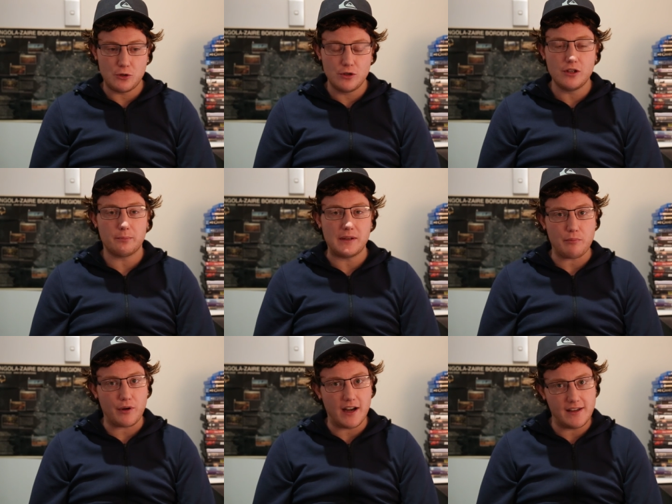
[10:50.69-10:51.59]
should not be
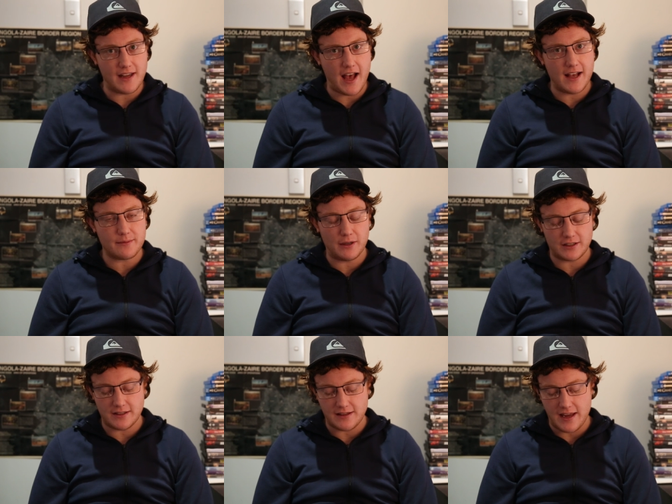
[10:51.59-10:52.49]
praised as
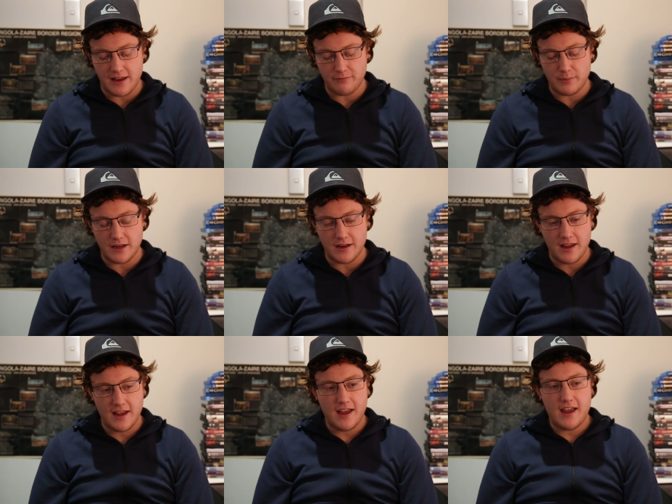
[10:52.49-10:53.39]
much as they have been,